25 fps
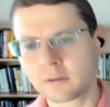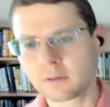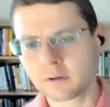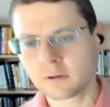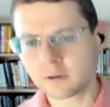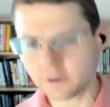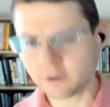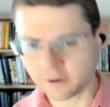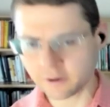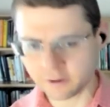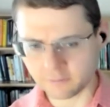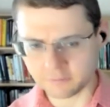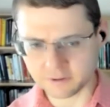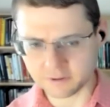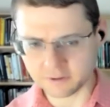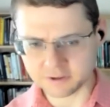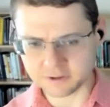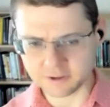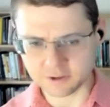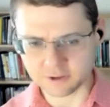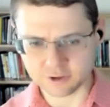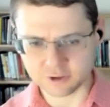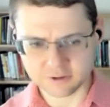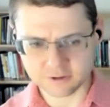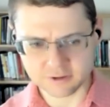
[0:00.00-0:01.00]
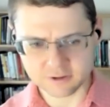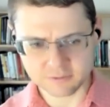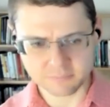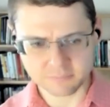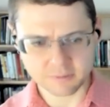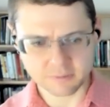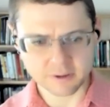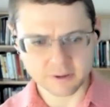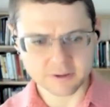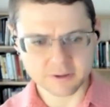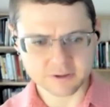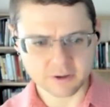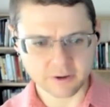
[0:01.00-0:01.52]
good enough decisions?
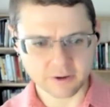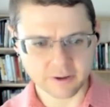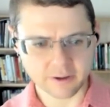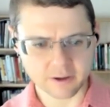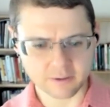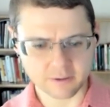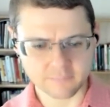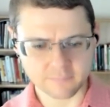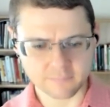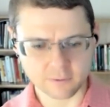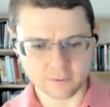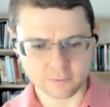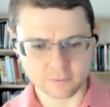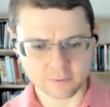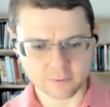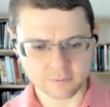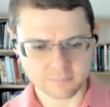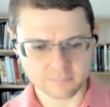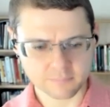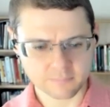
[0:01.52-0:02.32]
Please go ahead and vote.